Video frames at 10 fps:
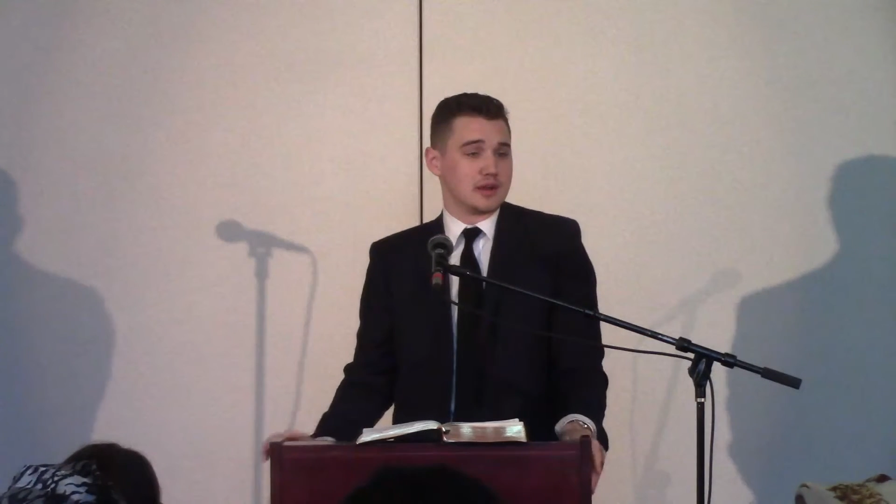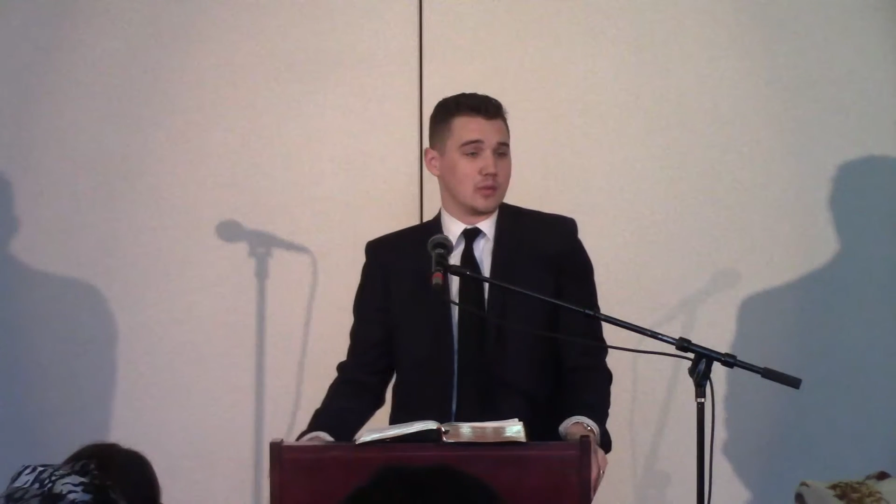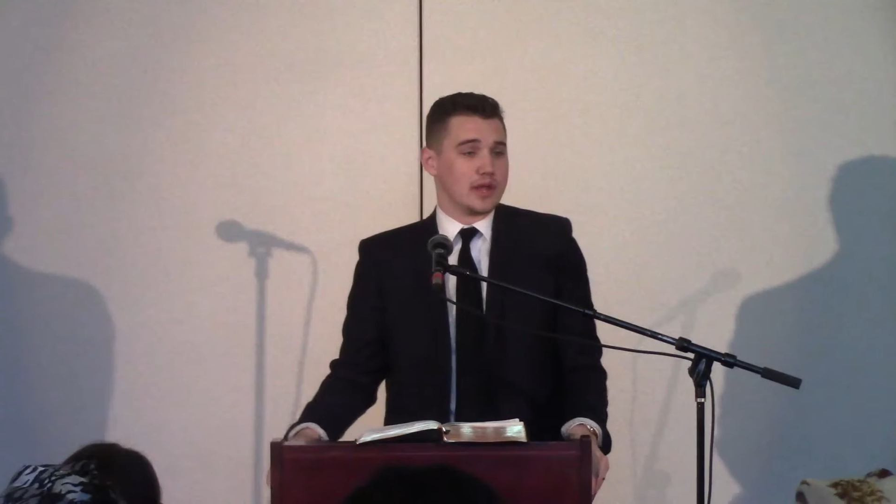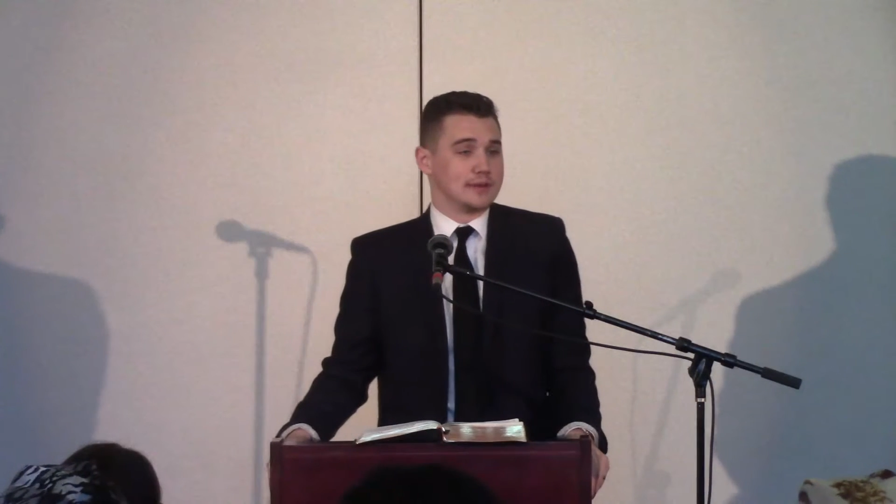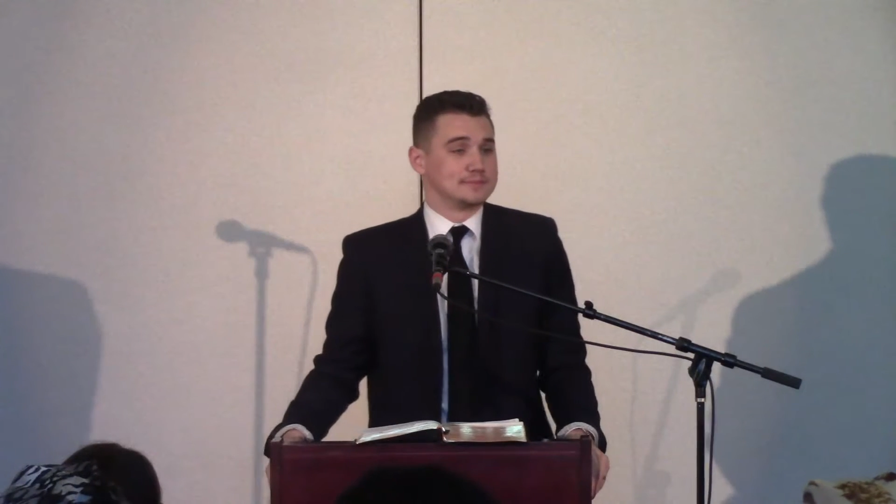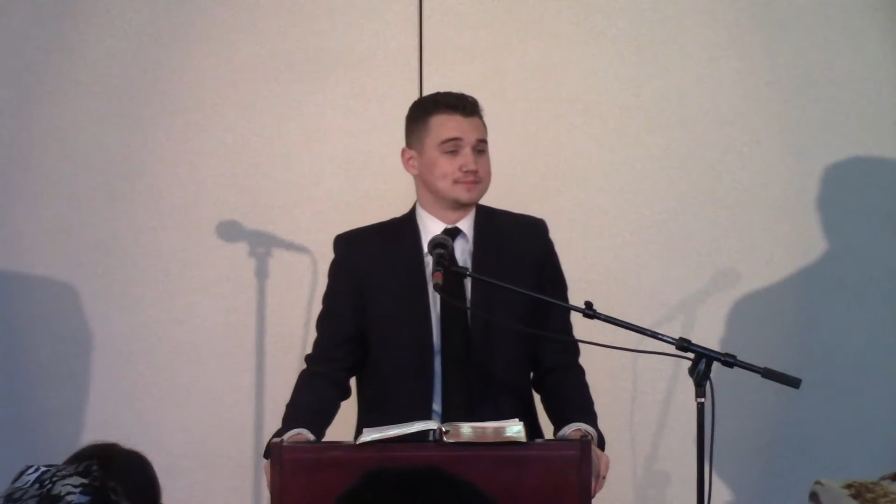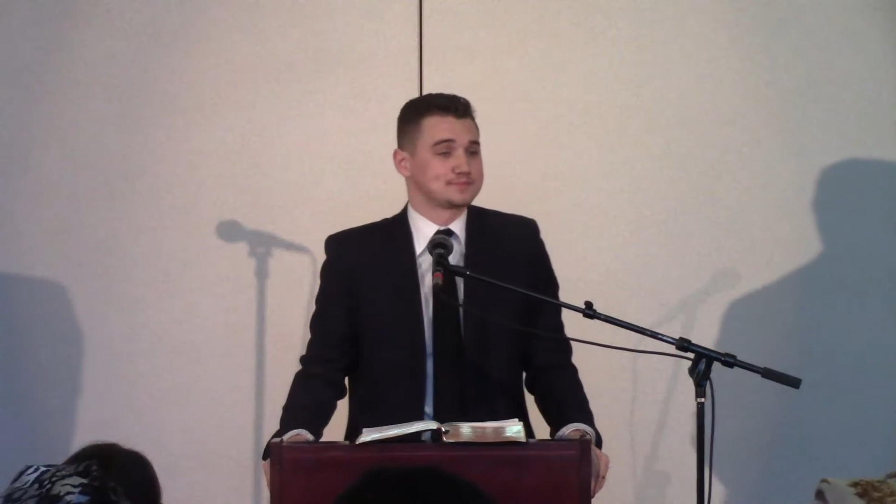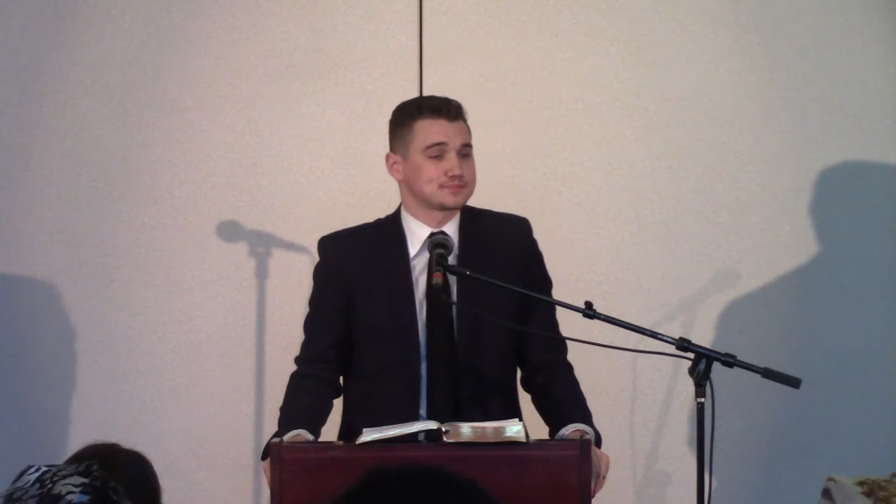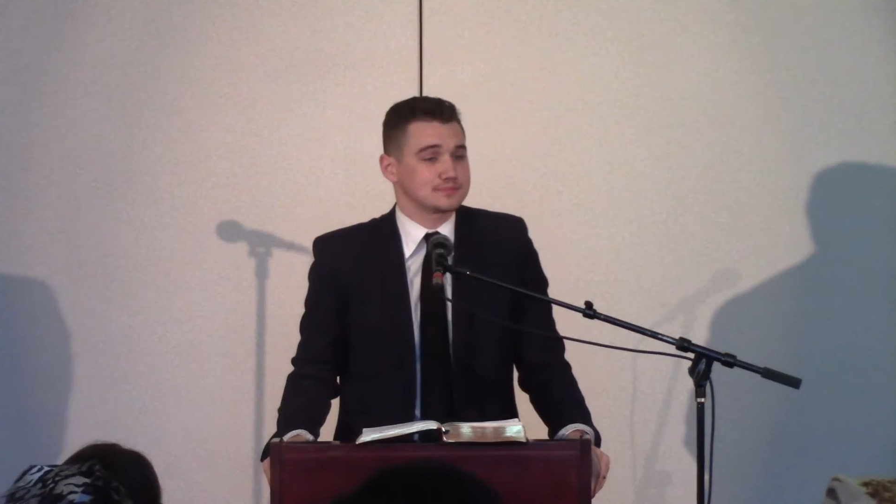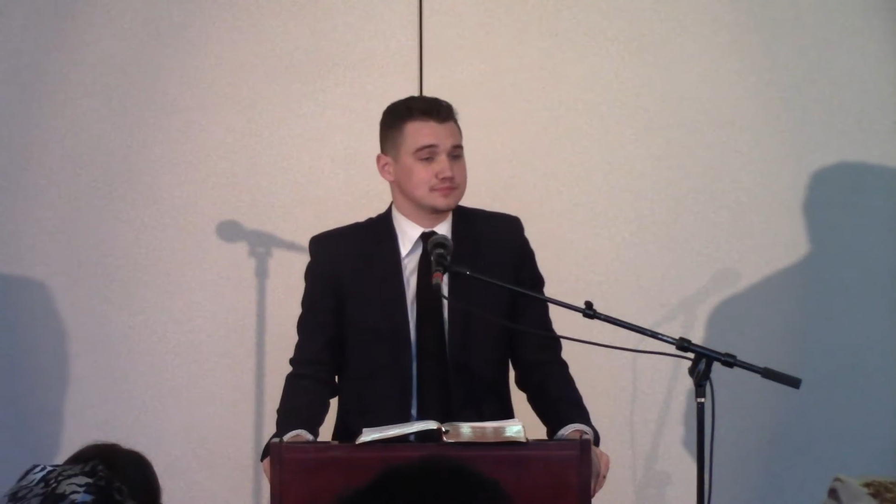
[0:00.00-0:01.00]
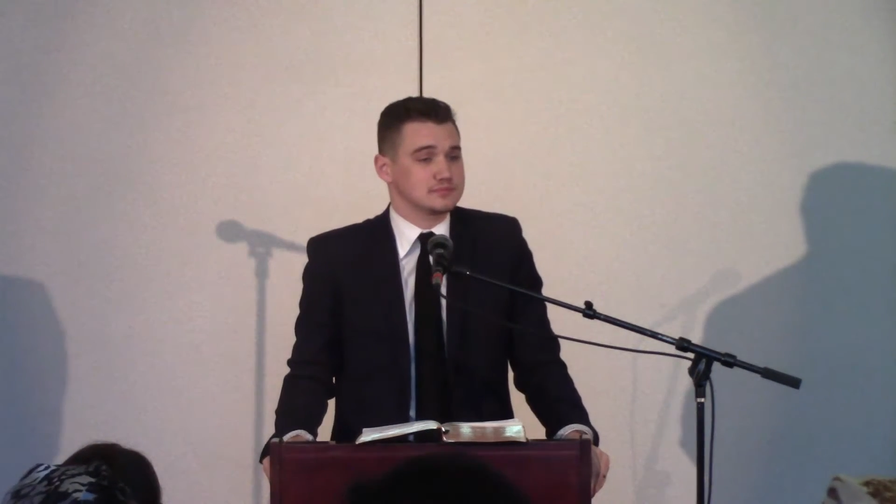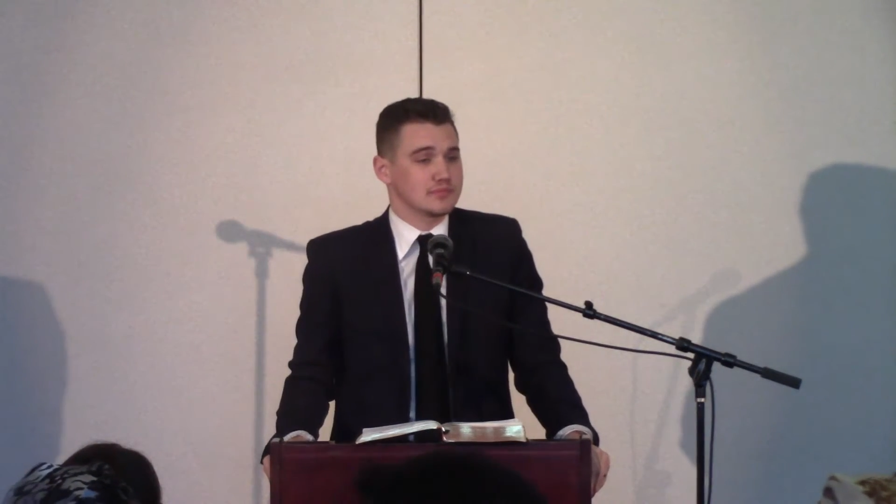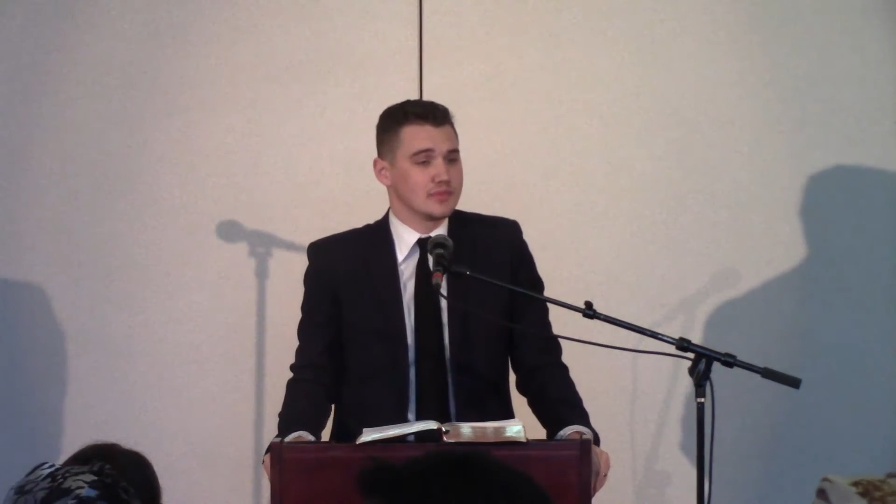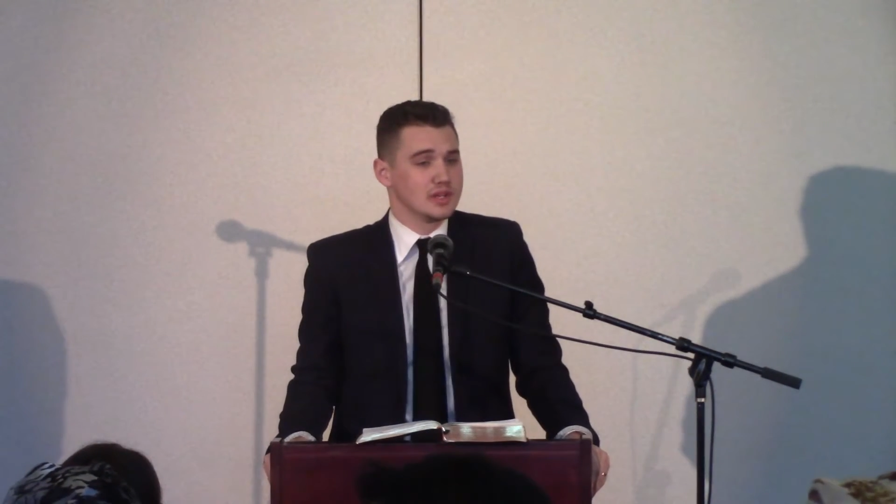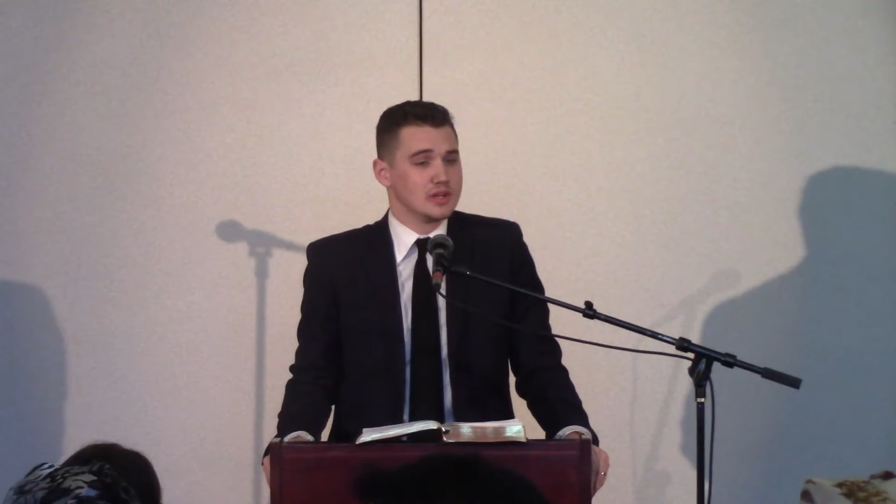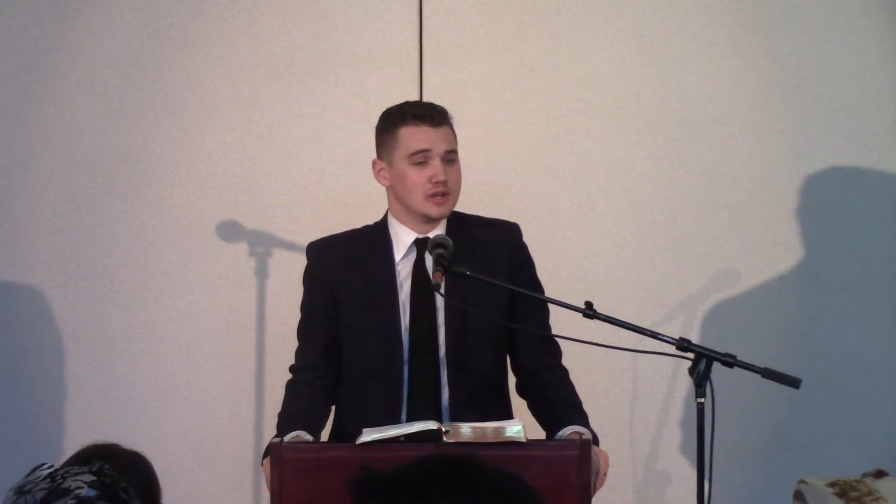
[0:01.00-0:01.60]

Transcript: going to win?